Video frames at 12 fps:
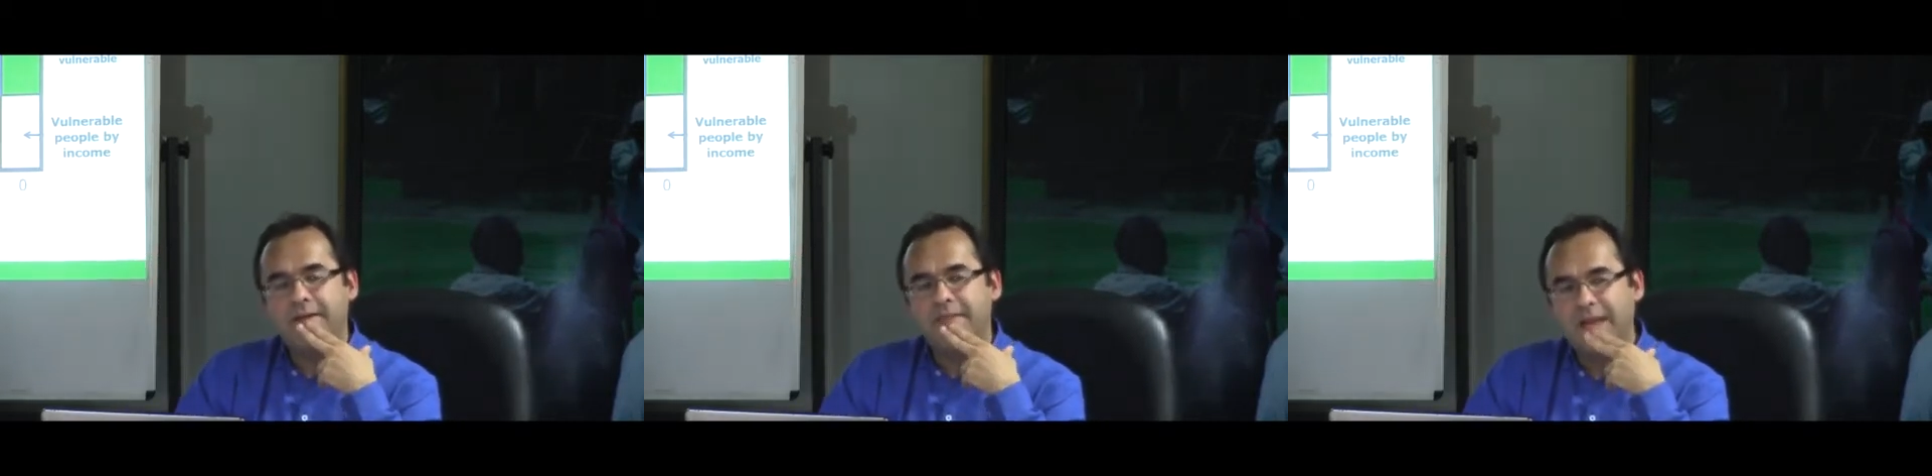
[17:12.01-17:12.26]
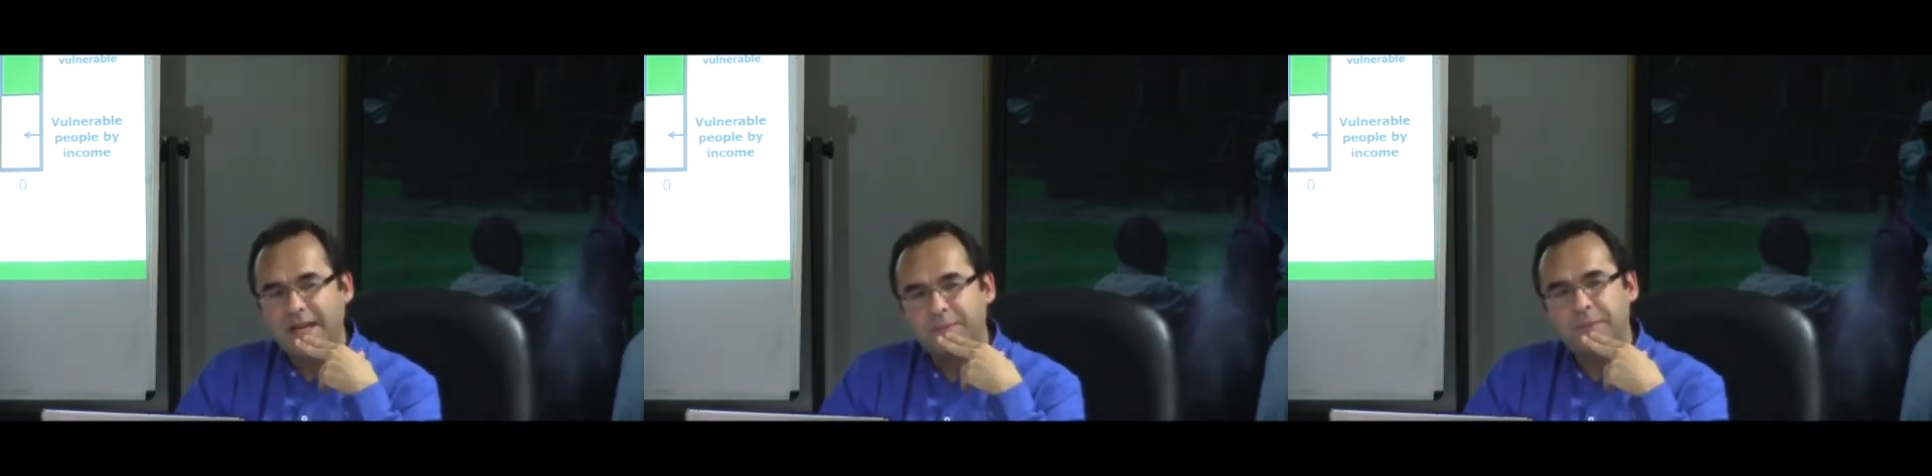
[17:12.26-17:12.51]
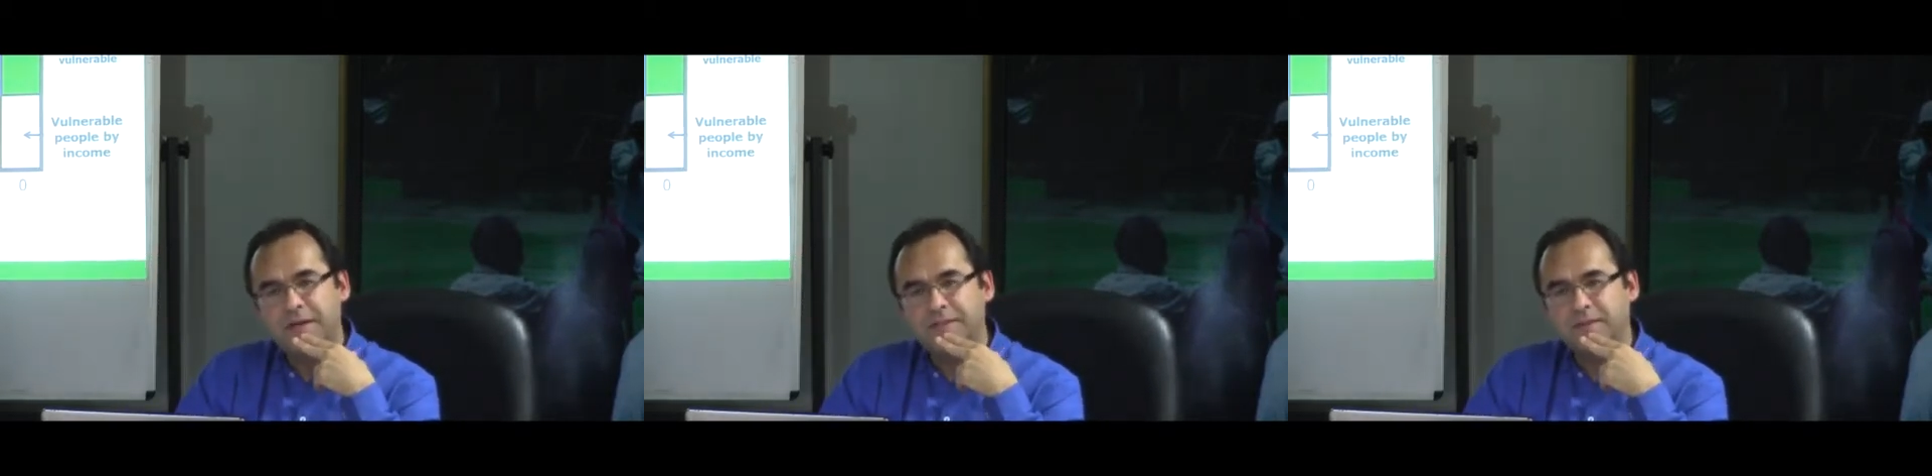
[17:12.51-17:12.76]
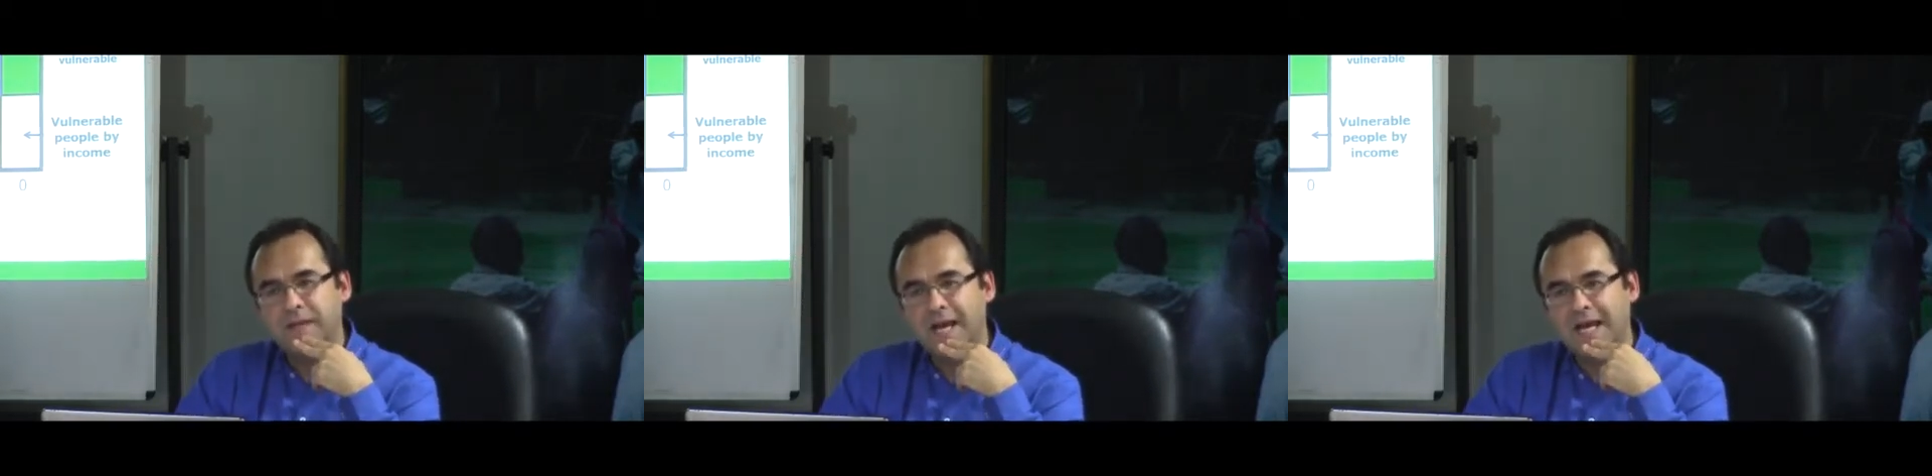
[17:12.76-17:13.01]
that
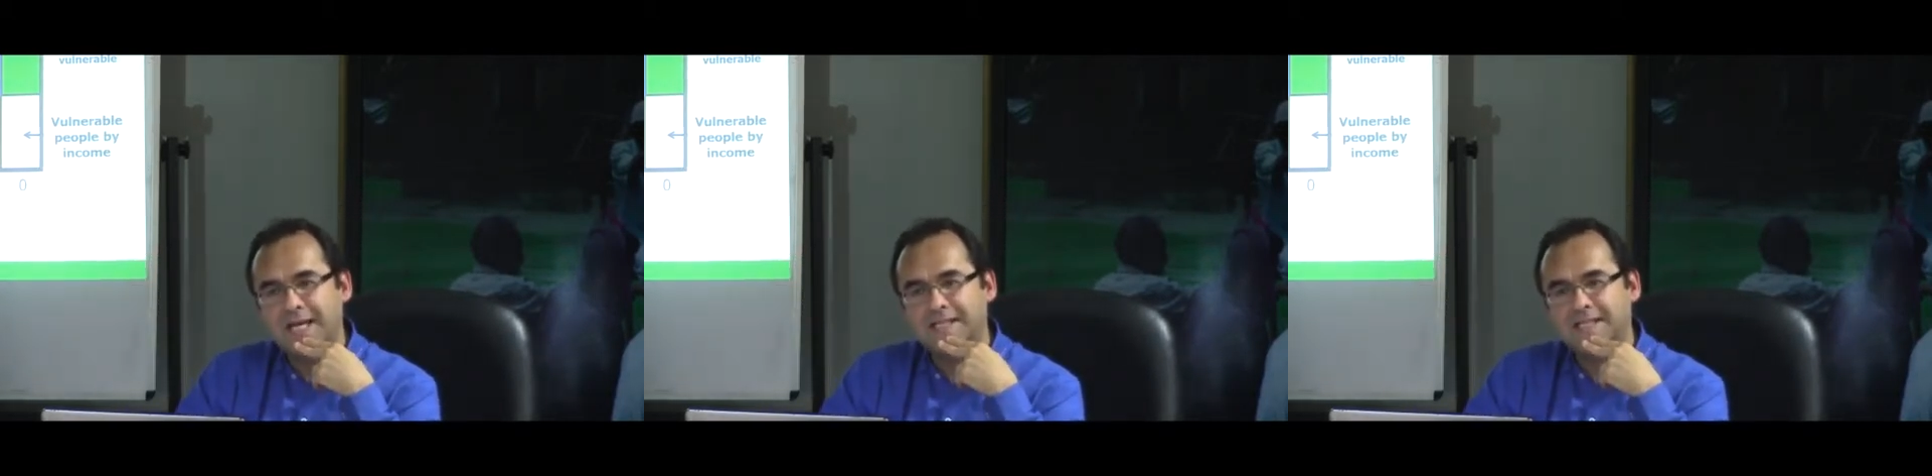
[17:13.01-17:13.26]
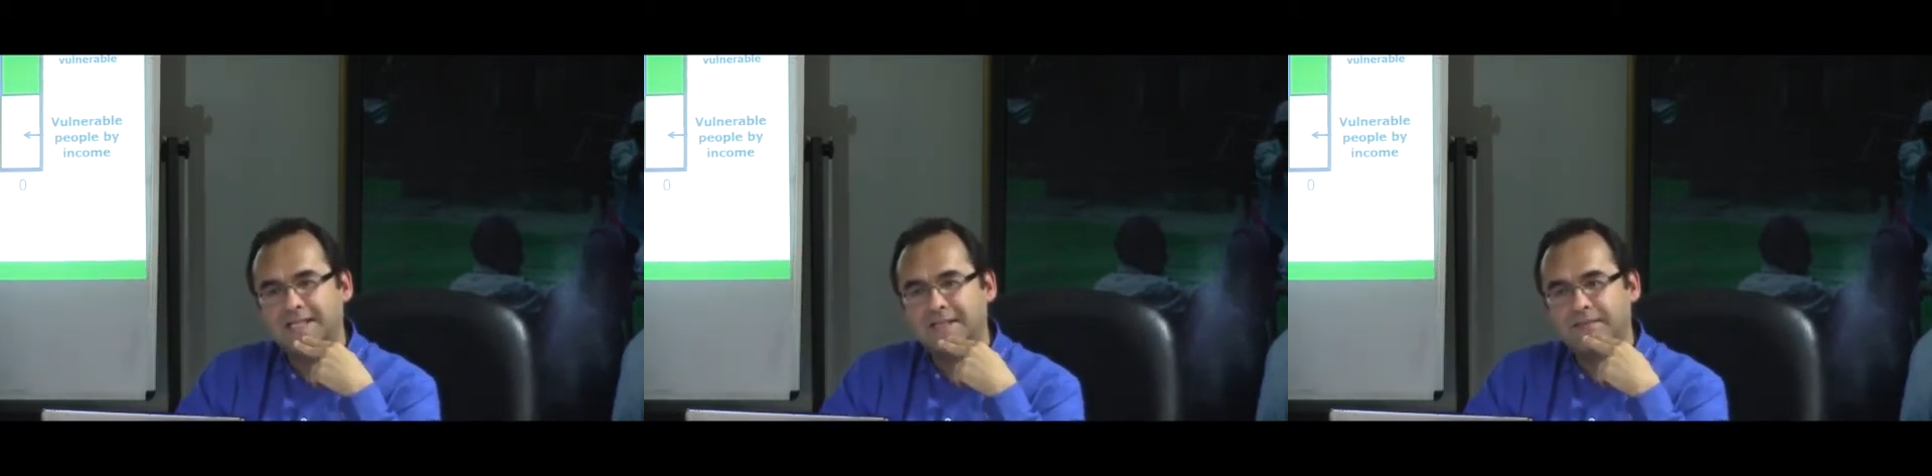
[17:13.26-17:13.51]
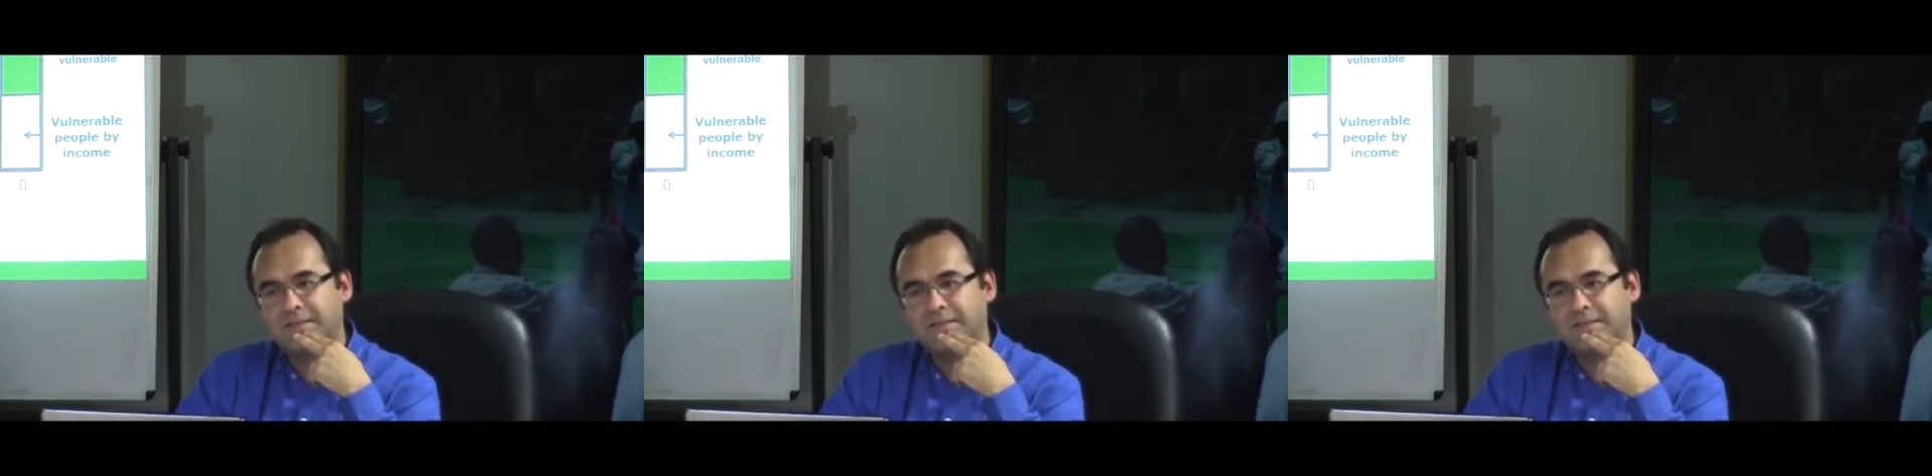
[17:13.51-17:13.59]
person has